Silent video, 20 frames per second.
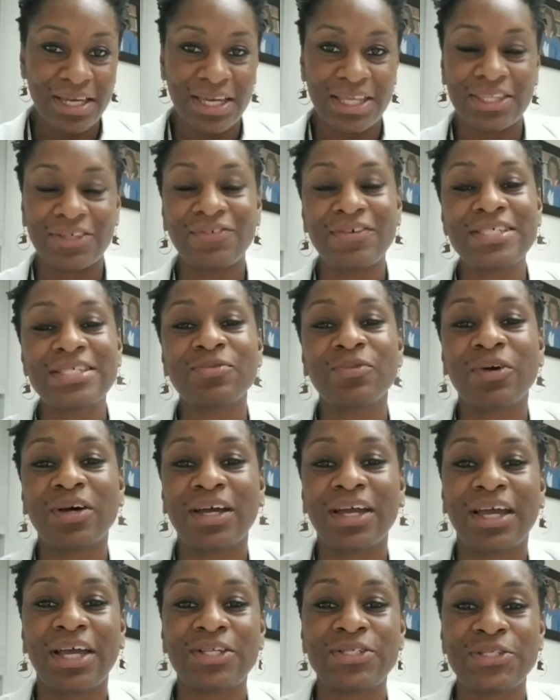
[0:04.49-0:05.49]
And the reason
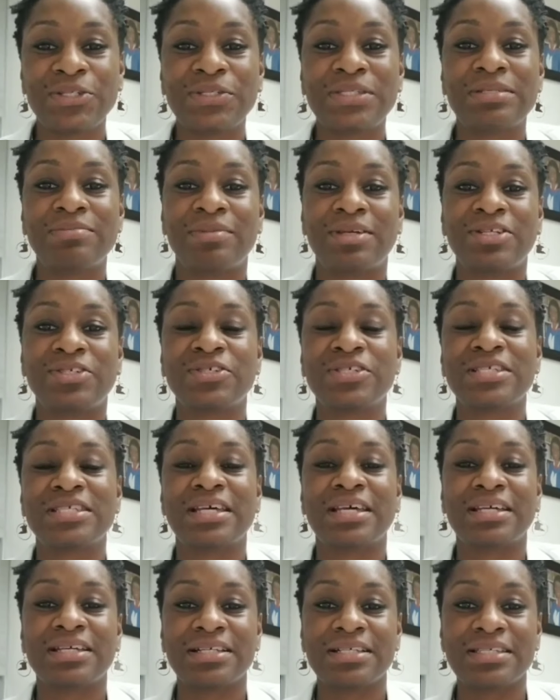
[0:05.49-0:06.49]
why I chose the menstrual
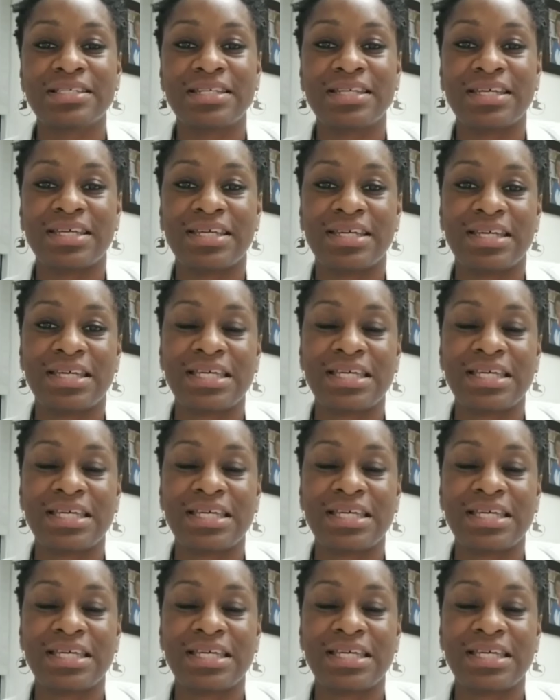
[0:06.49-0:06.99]
cycle today